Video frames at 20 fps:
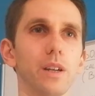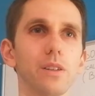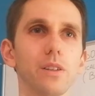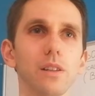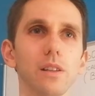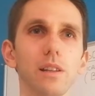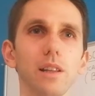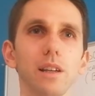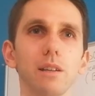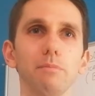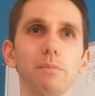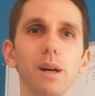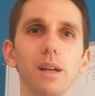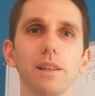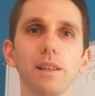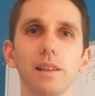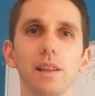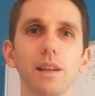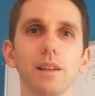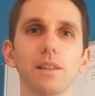Actually, like
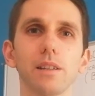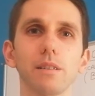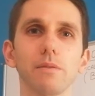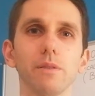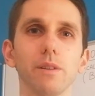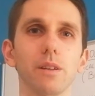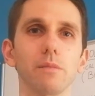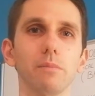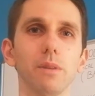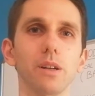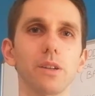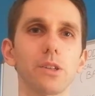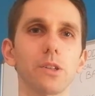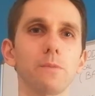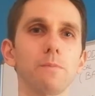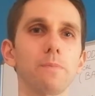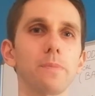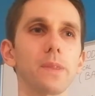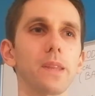body likes it very much.